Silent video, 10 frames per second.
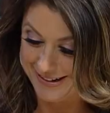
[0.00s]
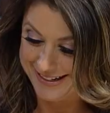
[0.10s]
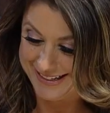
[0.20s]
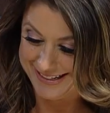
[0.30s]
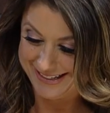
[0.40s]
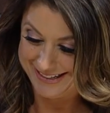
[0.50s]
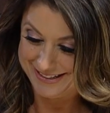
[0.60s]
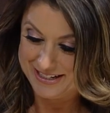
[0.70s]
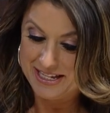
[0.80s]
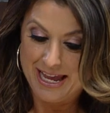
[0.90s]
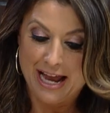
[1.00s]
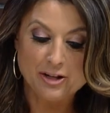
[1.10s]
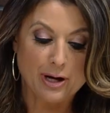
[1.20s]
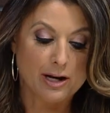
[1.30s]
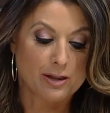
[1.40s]
shabby. And
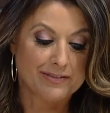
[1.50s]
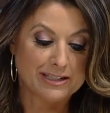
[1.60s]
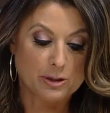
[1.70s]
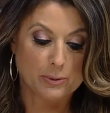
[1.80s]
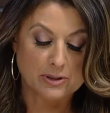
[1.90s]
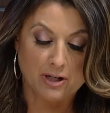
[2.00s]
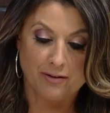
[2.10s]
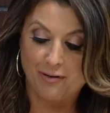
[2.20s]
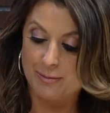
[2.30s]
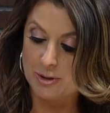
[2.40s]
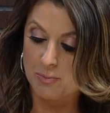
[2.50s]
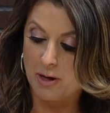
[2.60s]
you got all the vegetables at our farmer's